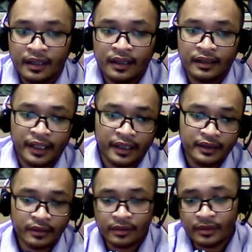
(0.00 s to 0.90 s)
okay,
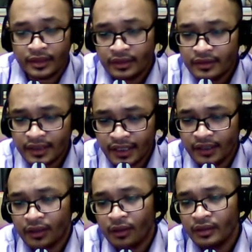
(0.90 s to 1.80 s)
so usually the
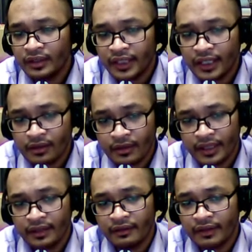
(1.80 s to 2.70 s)
content on
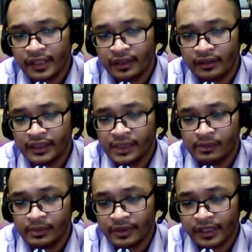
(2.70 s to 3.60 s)
the read-only
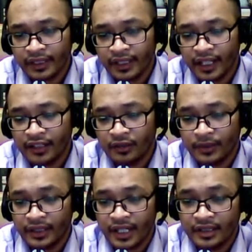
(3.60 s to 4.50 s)
memory cannot be
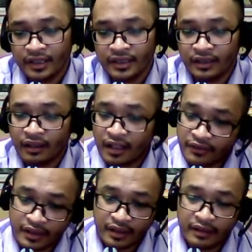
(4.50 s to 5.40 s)
changed.
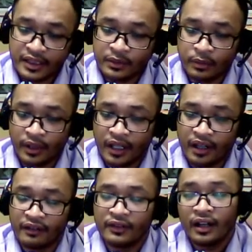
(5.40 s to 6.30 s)
However, nowadays we
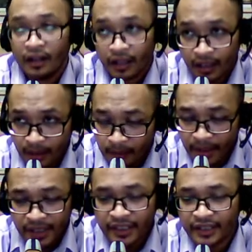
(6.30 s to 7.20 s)
have
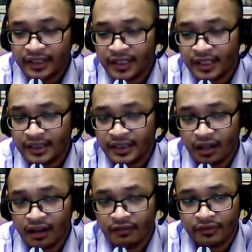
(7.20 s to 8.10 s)
many categories
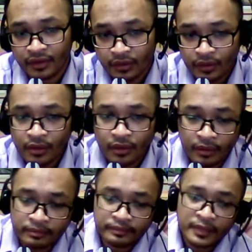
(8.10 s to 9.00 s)
of
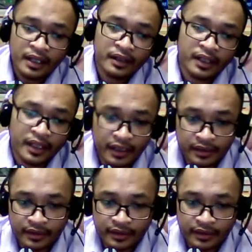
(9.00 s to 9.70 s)
ROM. Okay, so